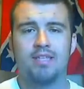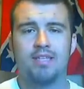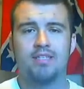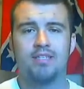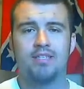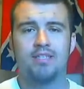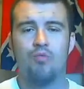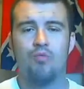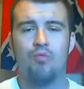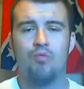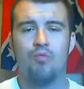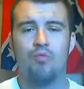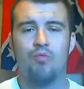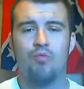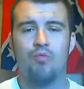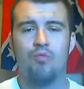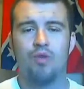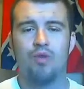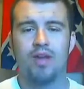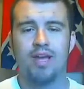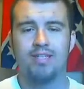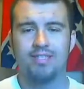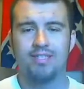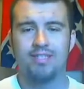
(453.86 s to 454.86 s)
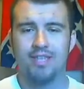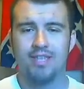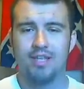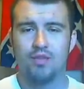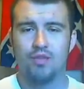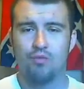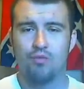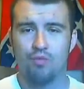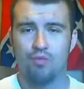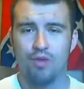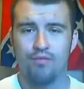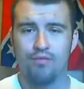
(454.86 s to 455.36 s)
So when I say
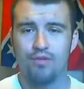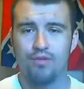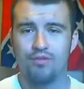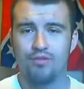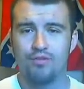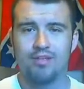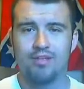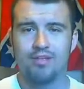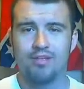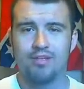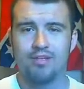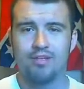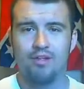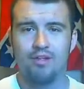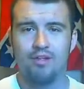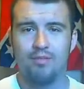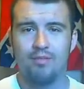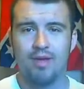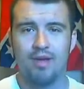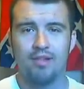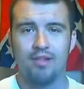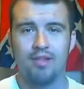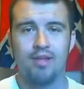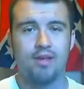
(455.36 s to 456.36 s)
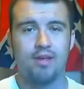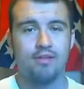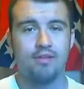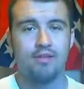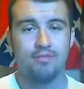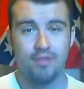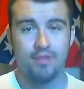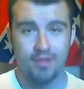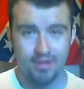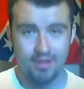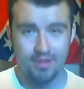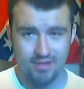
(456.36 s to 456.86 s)
the revolution is still about
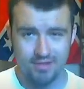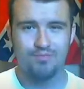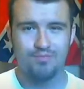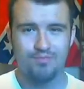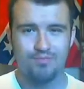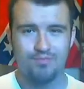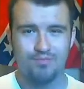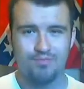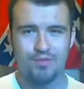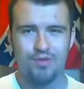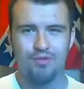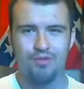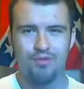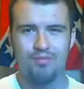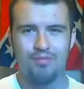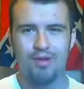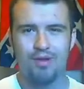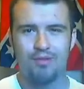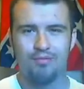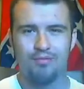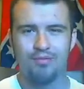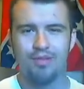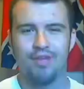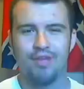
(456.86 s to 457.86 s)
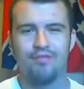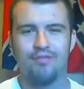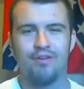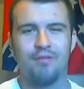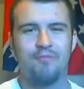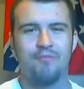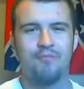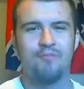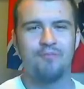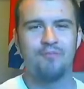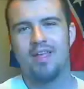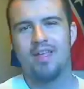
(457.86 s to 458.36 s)
love, you'd better believe
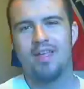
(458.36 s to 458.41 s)
it.